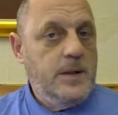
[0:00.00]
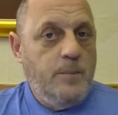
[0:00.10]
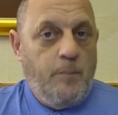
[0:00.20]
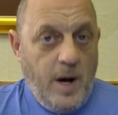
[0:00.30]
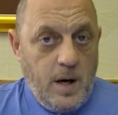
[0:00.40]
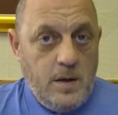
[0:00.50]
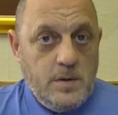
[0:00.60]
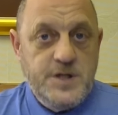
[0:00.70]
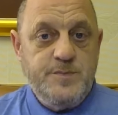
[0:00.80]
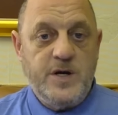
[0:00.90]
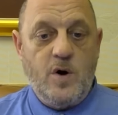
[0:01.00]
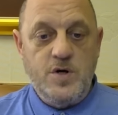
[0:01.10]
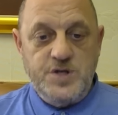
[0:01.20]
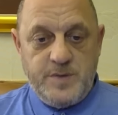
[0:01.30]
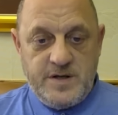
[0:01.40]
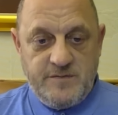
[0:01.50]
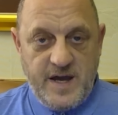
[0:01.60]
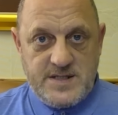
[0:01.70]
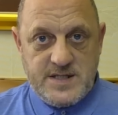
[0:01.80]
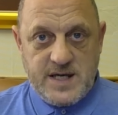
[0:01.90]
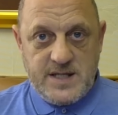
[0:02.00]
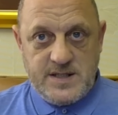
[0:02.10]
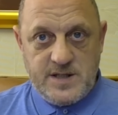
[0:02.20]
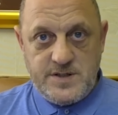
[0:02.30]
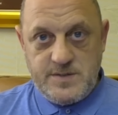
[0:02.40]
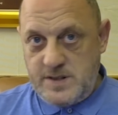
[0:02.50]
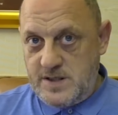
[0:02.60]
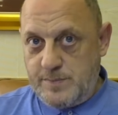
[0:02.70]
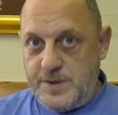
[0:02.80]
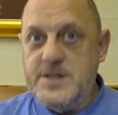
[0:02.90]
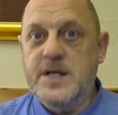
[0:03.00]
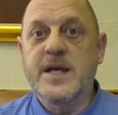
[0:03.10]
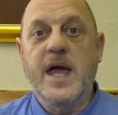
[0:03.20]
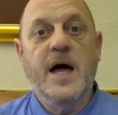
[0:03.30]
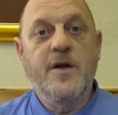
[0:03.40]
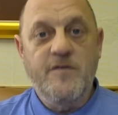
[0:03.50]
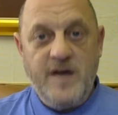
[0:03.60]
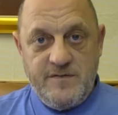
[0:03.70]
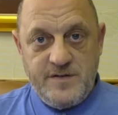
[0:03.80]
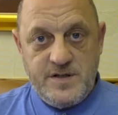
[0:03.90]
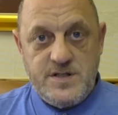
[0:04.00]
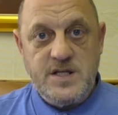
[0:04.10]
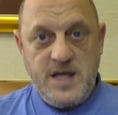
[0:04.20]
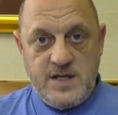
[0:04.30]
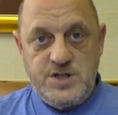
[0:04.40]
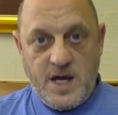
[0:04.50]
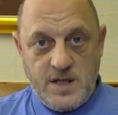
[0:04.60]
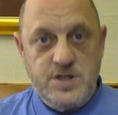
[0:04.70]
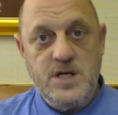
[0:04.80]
But just because you've been investigated doesn't mean the police can get enough evidence to then charge you,